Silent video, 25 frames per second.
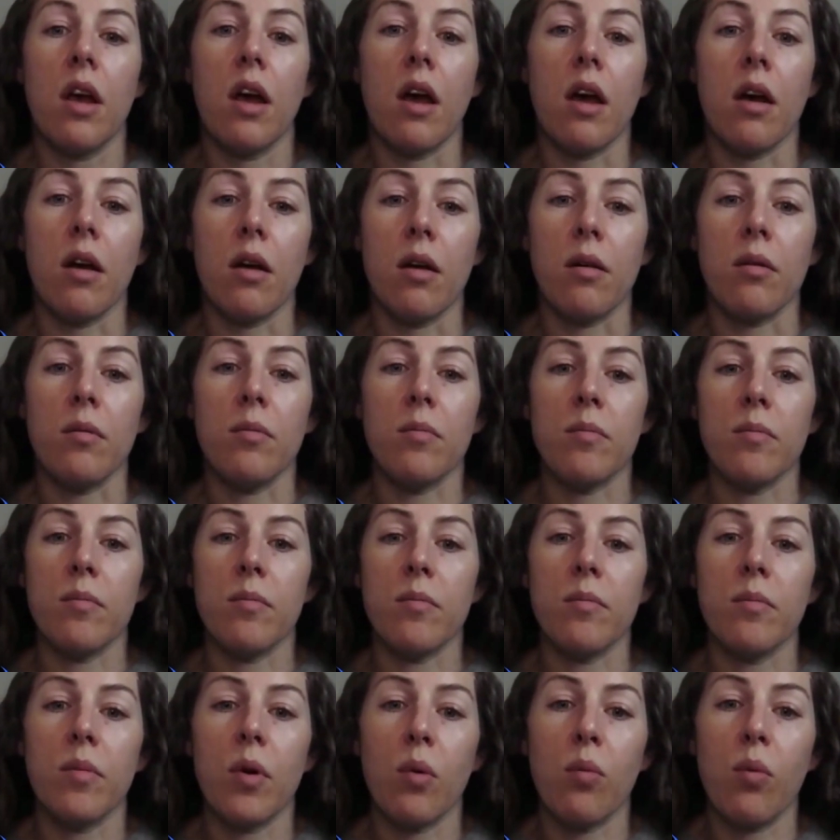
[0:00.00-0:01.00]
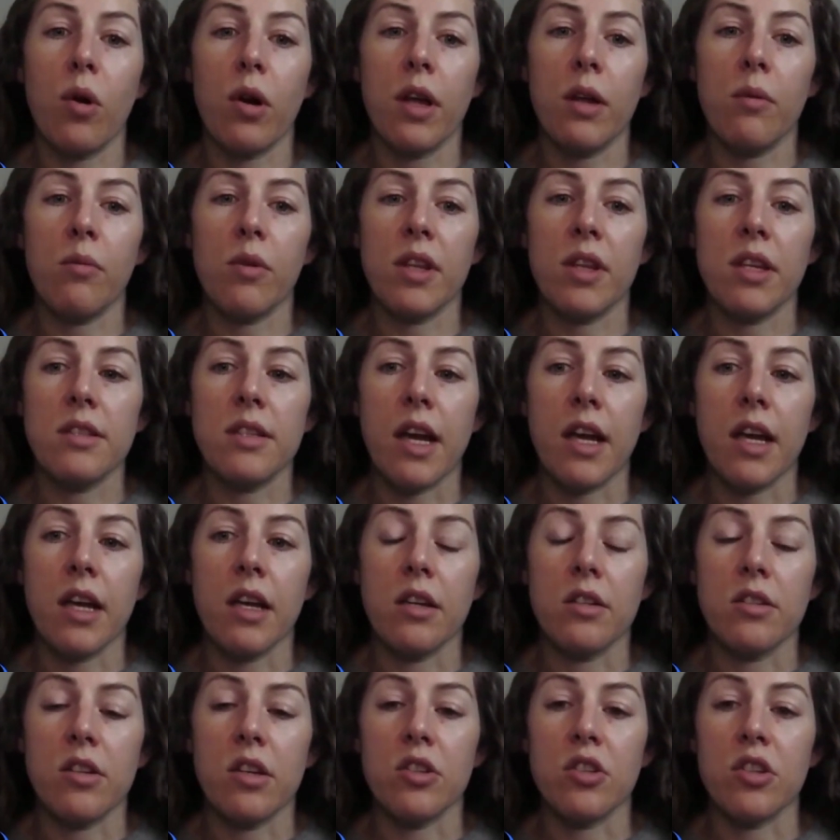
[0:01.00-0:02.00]
But working with a
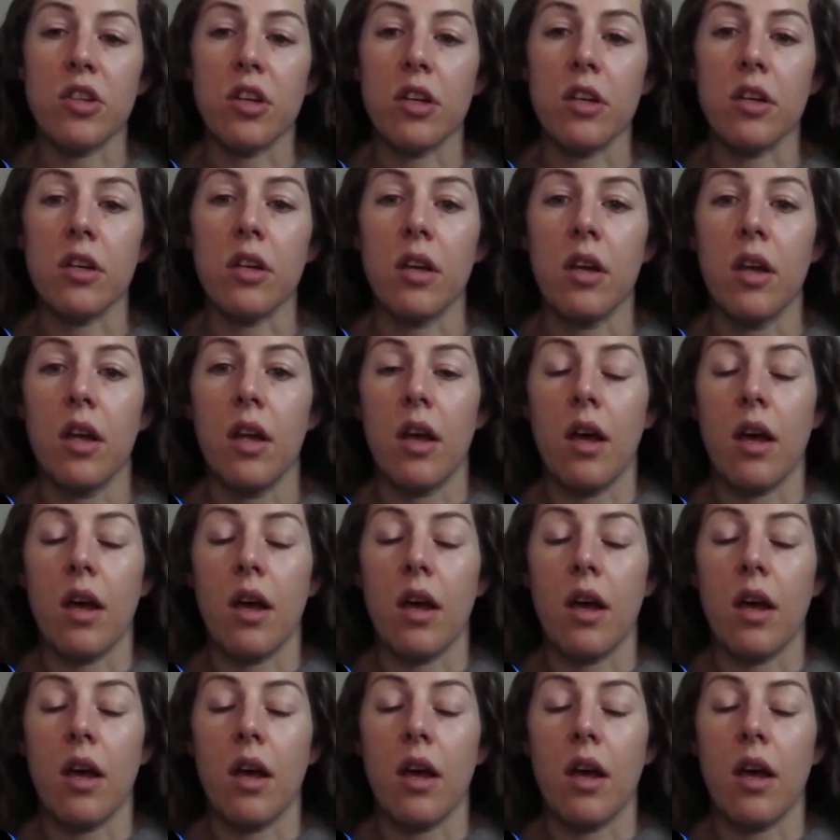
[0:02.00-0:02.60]
dietitian,